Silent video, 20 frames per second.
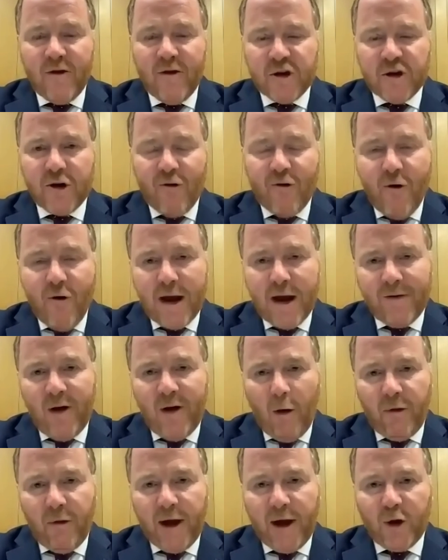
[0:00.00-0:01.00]
the degree of
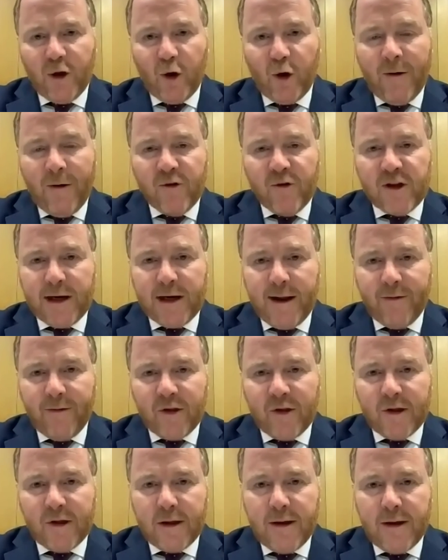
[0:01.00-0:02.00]
health economic
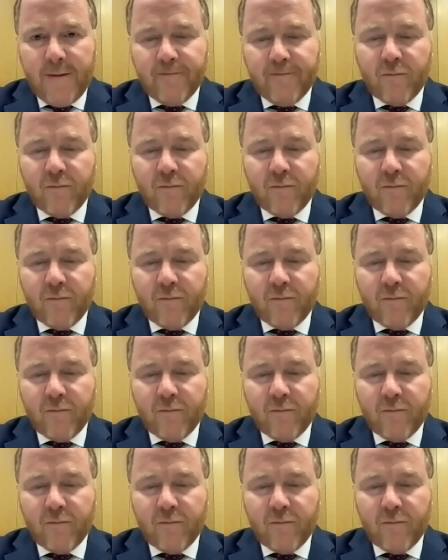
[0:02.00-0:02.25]
resilience.